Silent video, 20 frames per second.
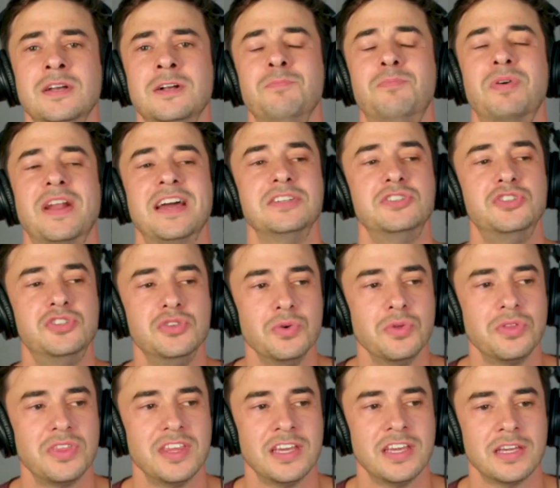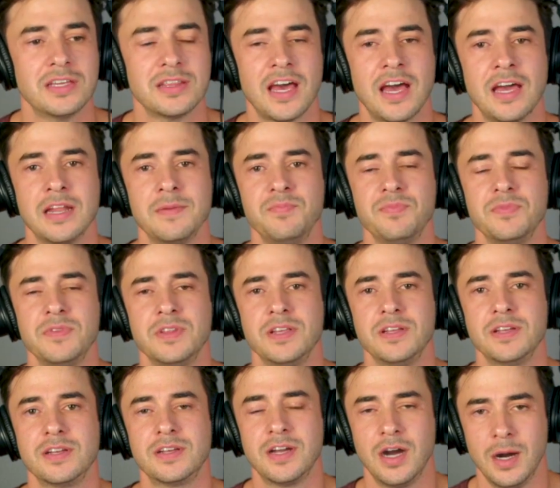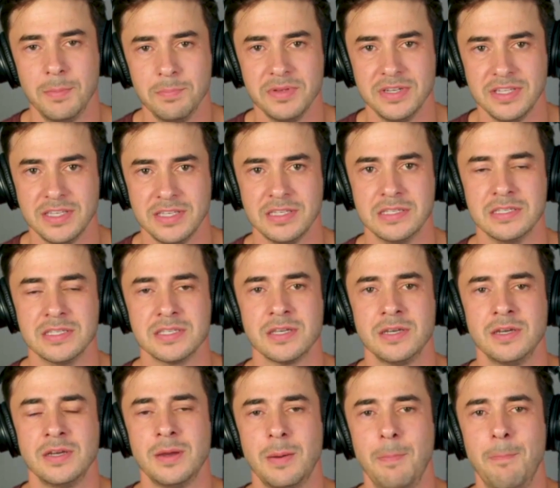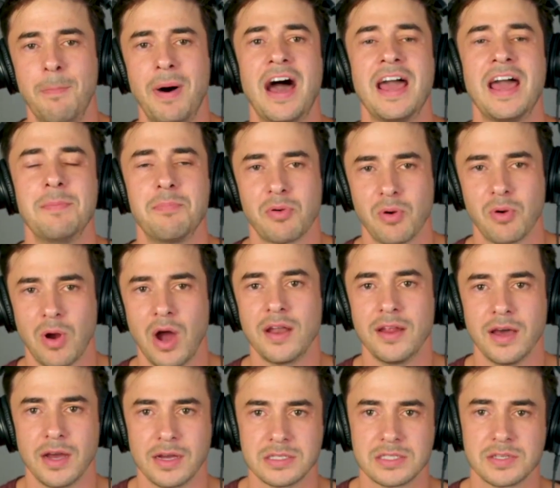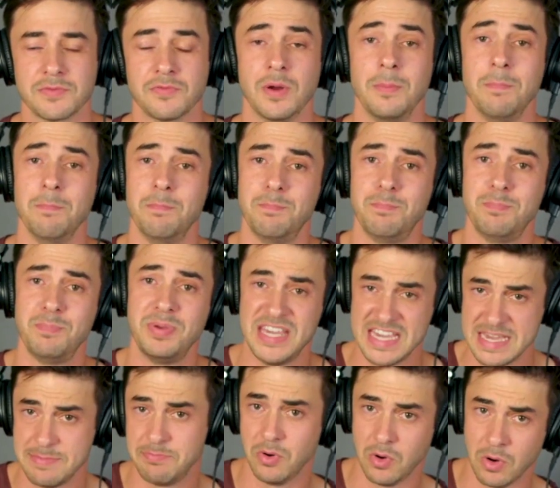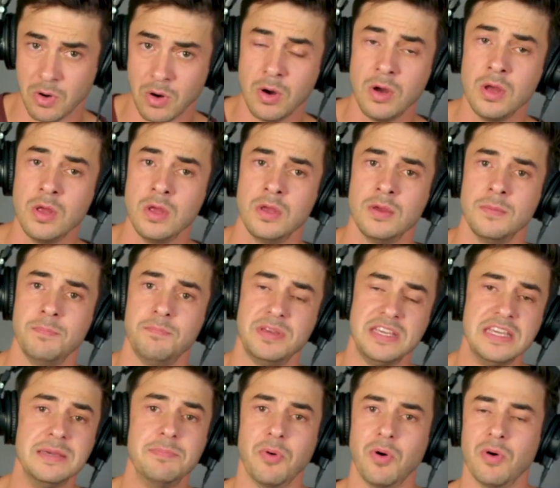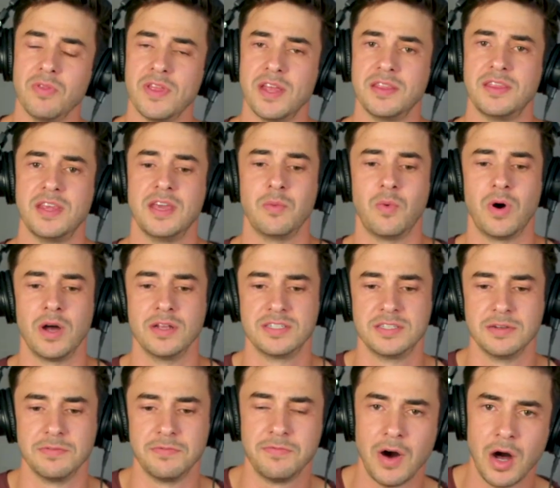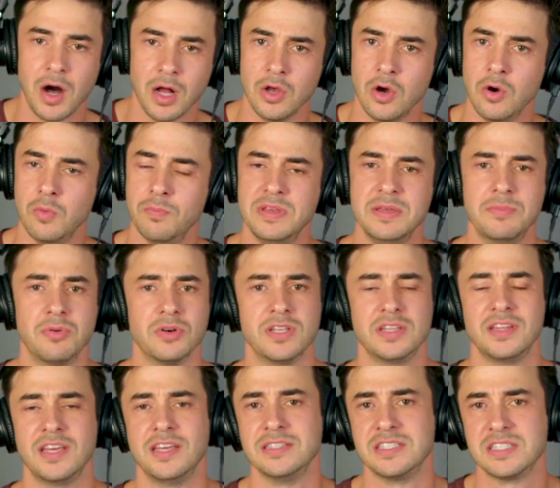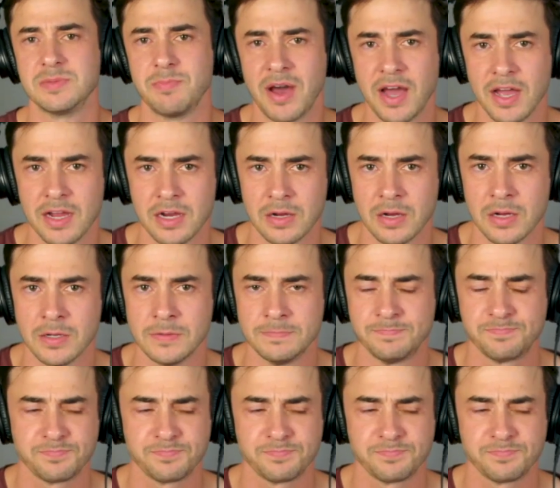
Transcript: But I do think that companies buy products from people that they want to follow, people that they inspire,